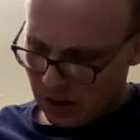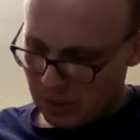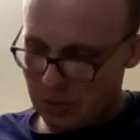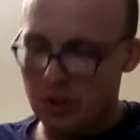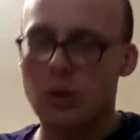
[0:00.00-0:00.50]
I'm
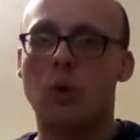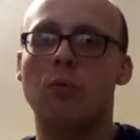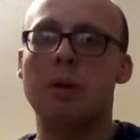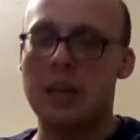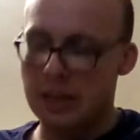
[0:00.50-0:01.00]
going to start
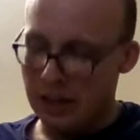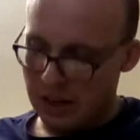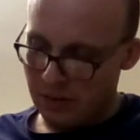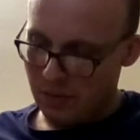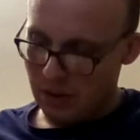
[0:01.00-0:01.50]
from here
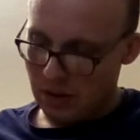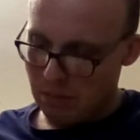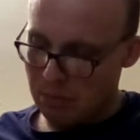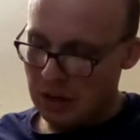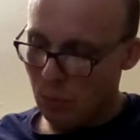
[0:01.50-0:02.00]
again.
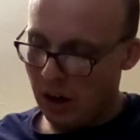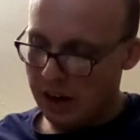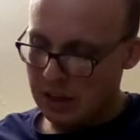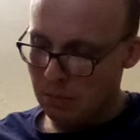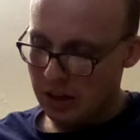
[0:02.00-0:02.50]
Be
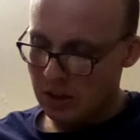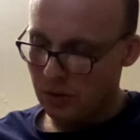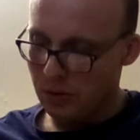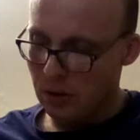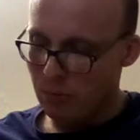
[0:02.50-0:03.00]
wise, my
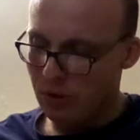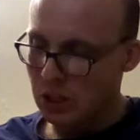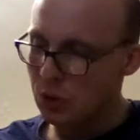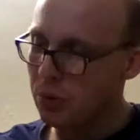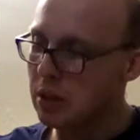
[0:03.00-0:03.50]
son, and
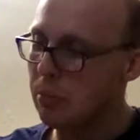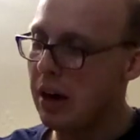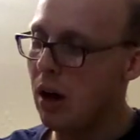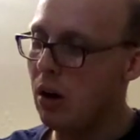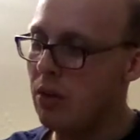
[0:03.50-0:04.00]
bring joy to
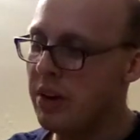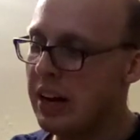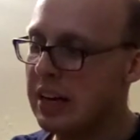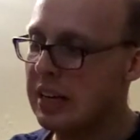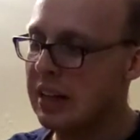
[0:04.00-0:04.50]
my heart. Then
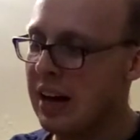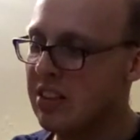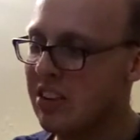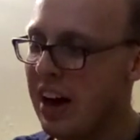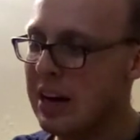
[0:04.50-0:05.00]
I can
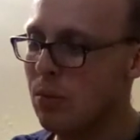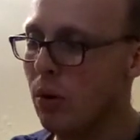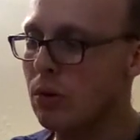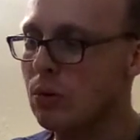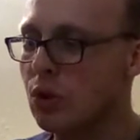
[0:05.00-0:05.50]
answer
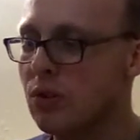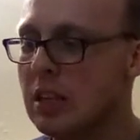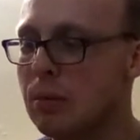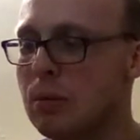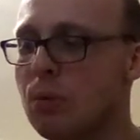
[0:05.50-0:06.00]
anyone who
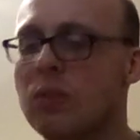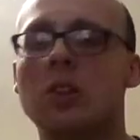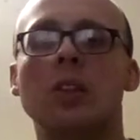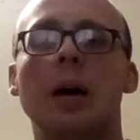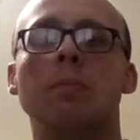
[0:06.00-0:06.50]
treats me with
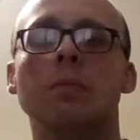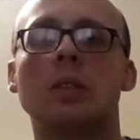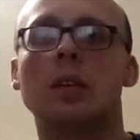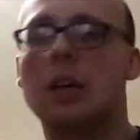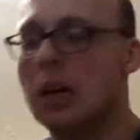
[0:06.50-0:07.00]

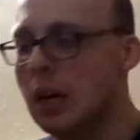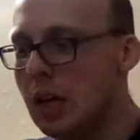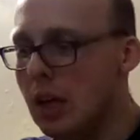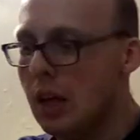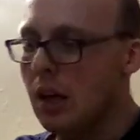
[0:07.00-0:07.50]
contempt.
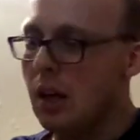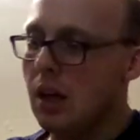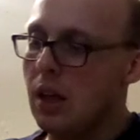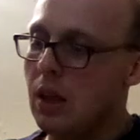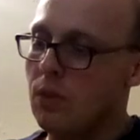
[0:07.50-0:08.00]

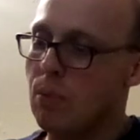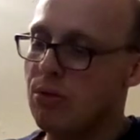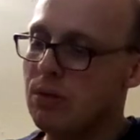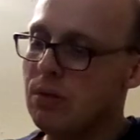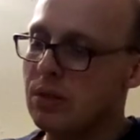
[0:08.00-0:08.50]
The
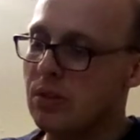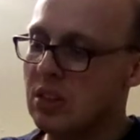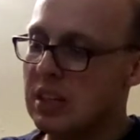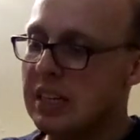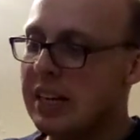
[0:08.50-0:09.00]
prudent
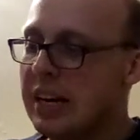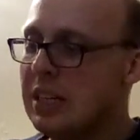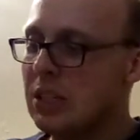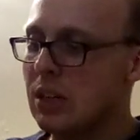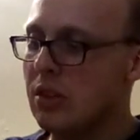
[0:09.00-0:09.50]
see
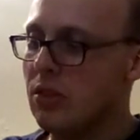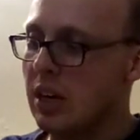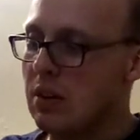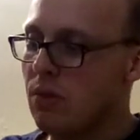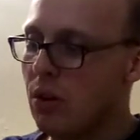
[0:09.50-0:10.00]
danger and
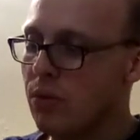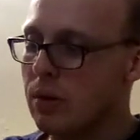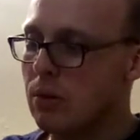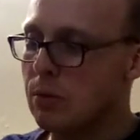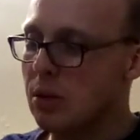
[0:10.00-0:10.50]
take
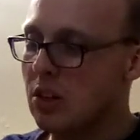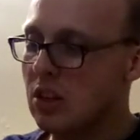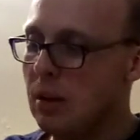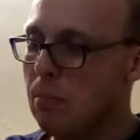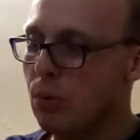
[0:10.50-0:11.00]
refuge, but the
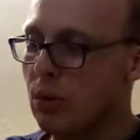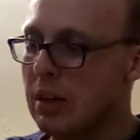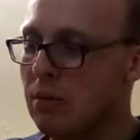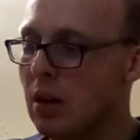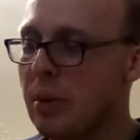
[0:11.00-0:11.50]
simple
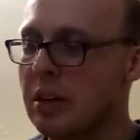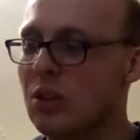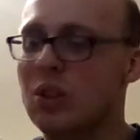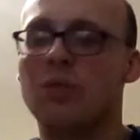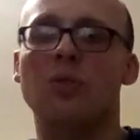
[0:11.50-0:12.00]
keep going
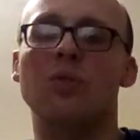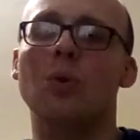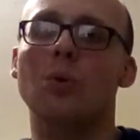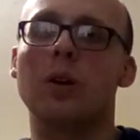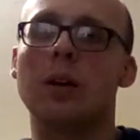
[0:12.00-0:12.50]
and suffer
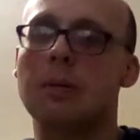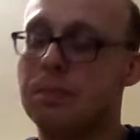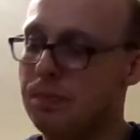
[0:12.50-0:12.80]
for it.